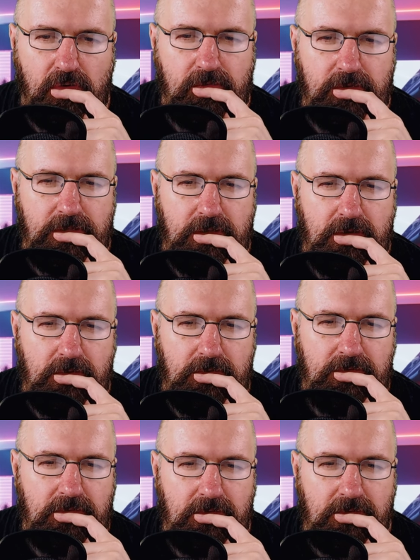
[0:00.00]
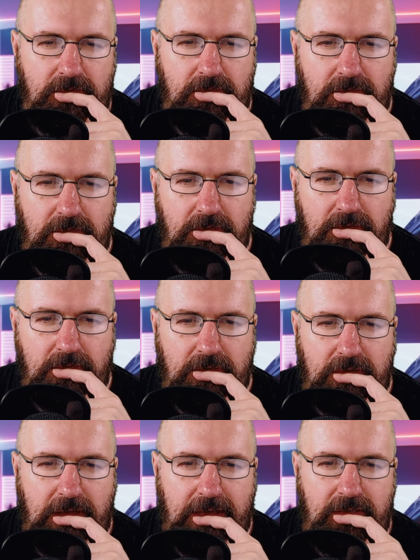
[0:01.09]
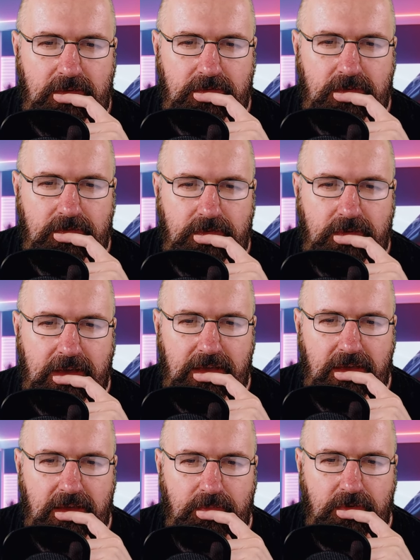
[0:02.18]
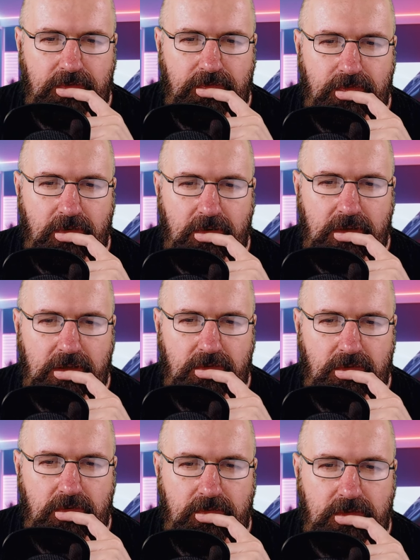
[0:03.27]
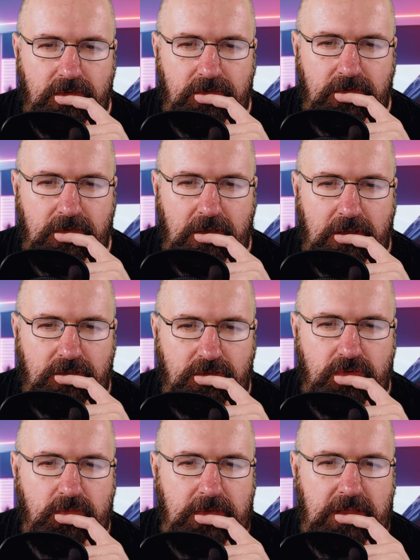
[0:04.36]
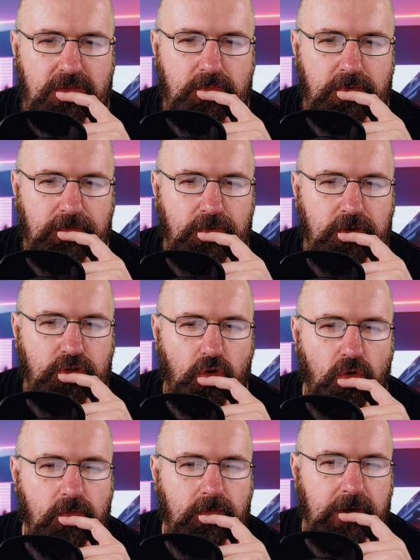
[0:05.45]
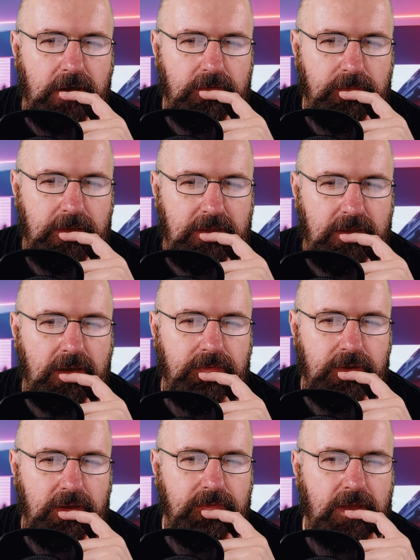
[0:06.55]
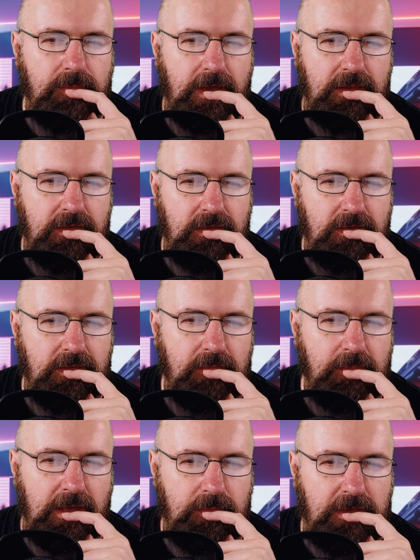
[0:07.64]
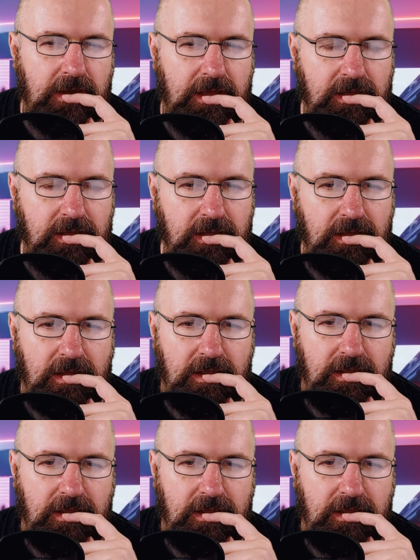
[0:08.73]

Overdose? I use ComfyUI. I prefer it over those. Do you mean you prefer it over Automatic eleven eleven? I might, that might be like a